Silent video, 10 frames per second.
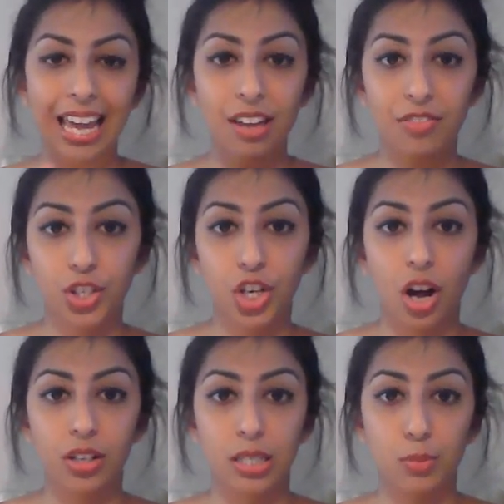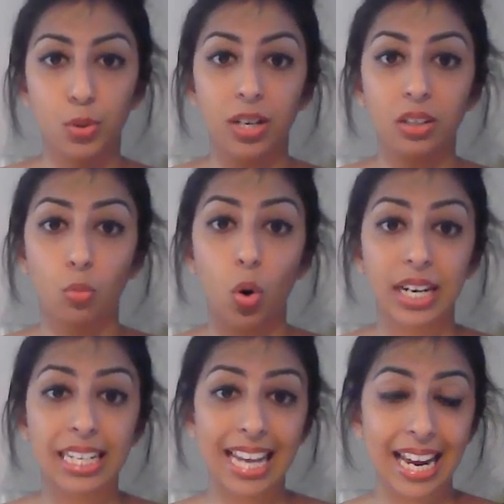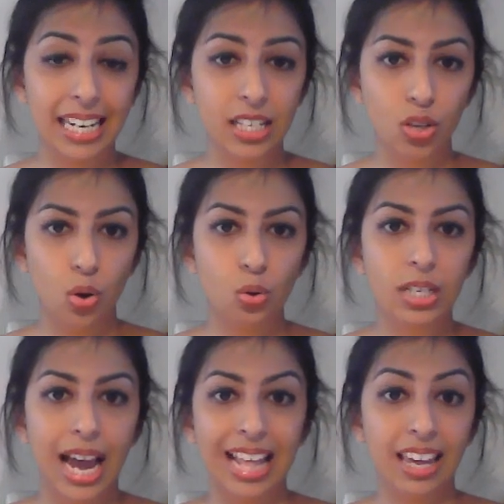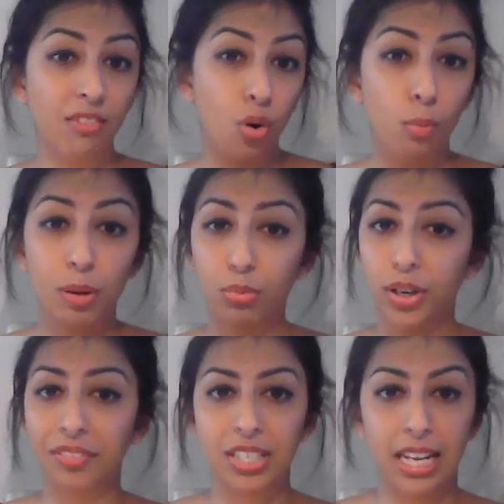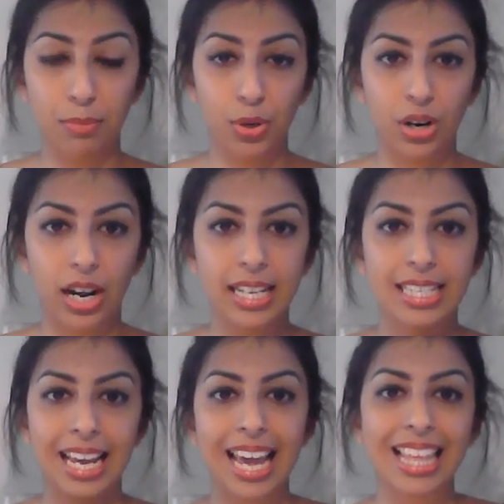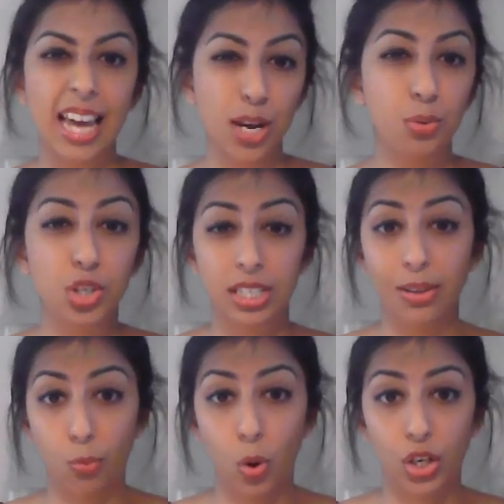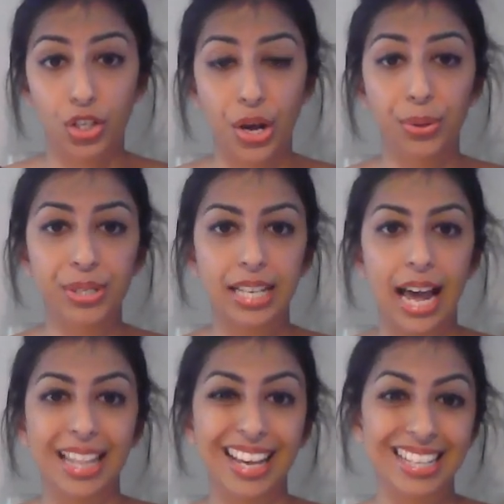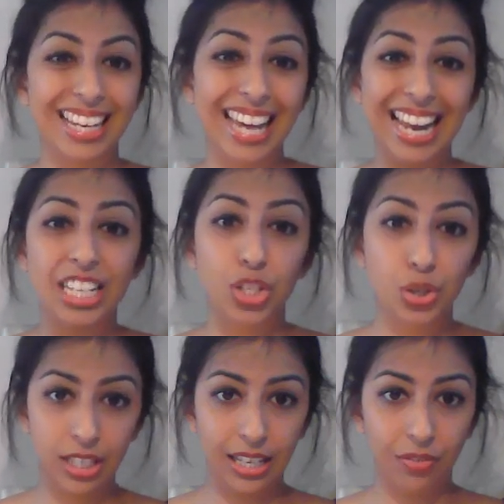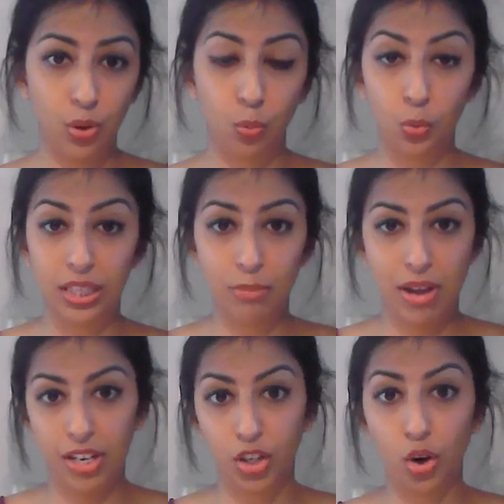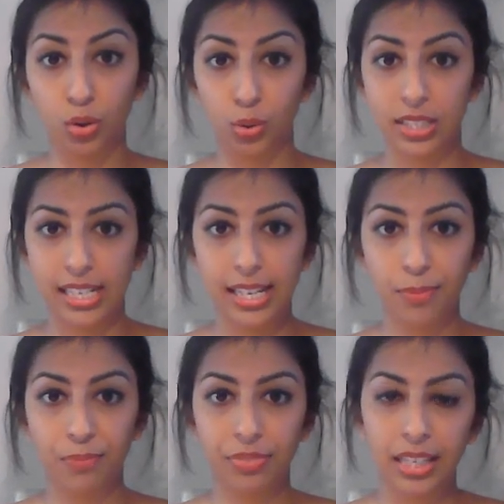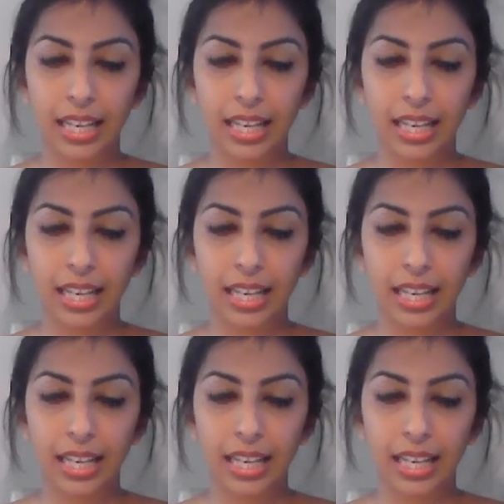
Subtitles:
If the child is between 1 and 10 years old and they've not been previously immunised, then you would just give one dose, and that again is usually given with the meningococcal C.